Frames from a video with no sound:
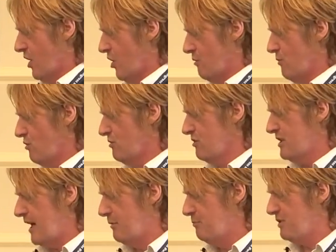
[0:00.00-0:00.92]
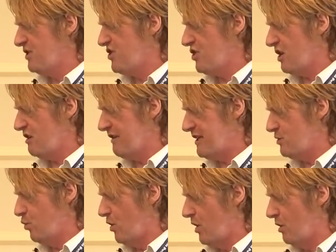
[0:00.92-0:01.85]
Our moral compass
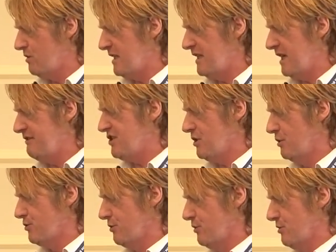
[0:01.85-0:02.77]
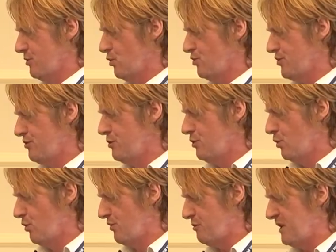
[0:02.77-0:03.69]
gyrates wildly. There is no truth or true
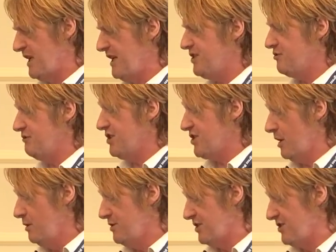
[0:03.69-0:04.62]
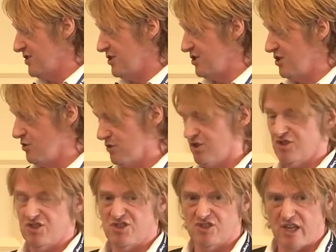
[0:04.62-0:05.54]
north. History shows us this is not a
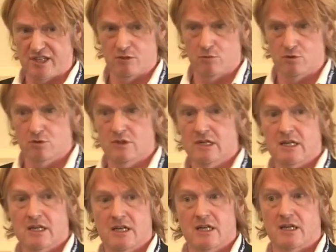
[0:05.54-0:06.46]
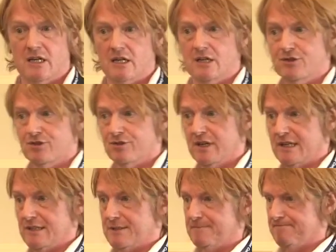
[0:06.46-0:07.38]
sustainable trait.